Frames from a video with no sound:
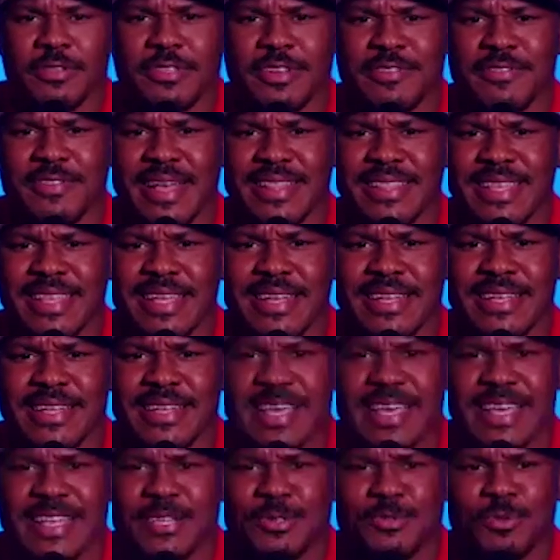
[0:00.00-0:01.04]
So at the end of
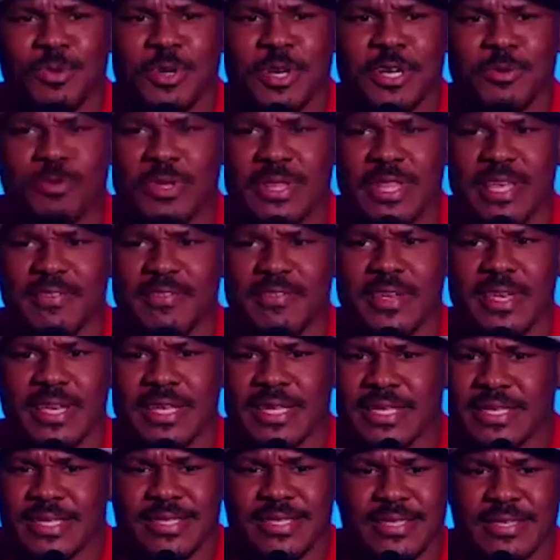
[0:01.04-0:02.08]
the day, this world we live
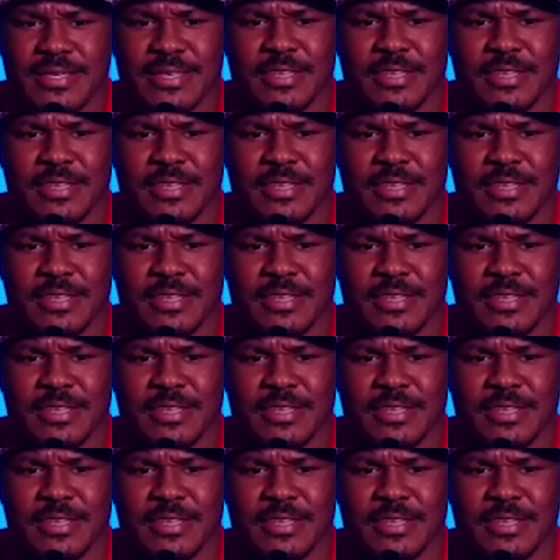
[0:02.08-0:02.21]
in is,